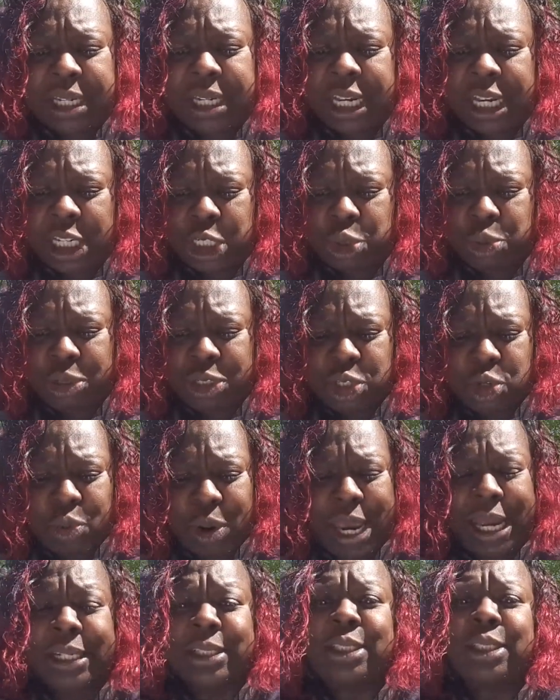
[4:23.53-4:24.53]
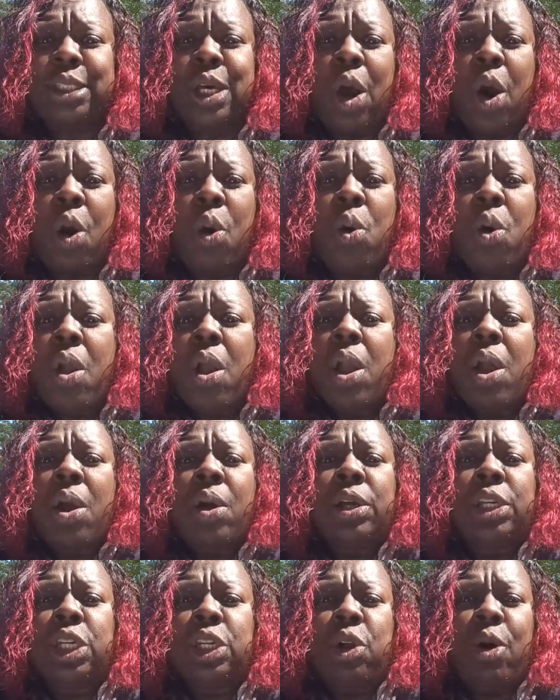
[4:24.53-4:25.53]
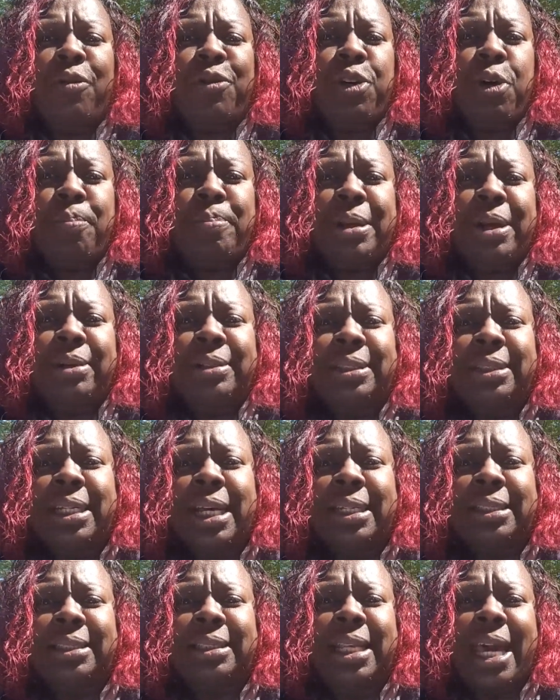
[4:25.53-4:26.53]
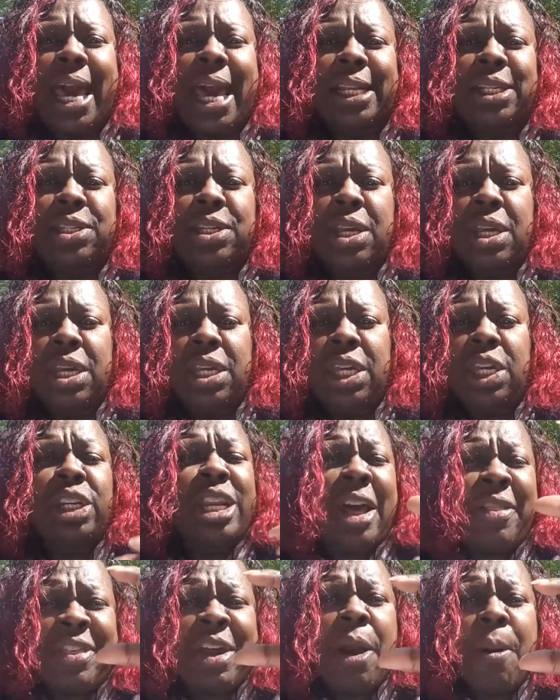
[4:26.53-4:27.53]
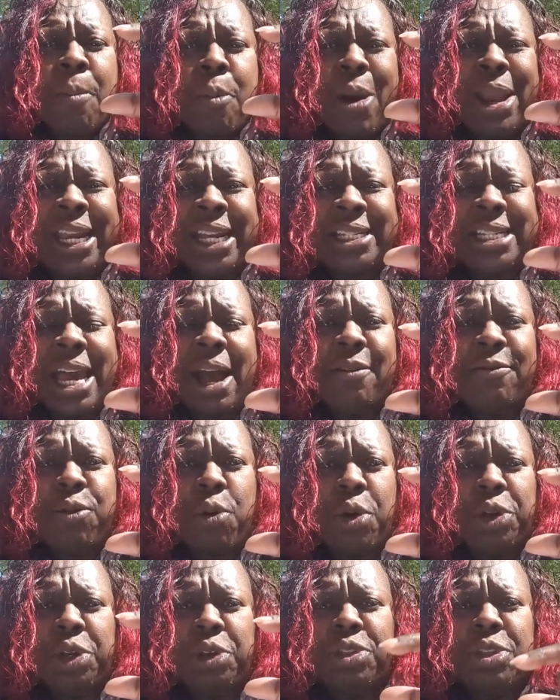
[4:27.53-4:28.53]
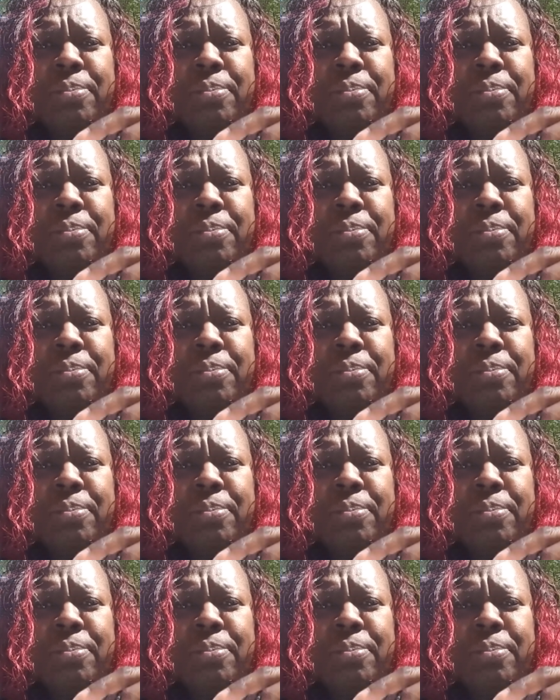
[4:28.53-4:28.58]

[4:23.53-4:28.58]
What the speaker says: interest rate. So, if your bill says that, they'll break it down for you.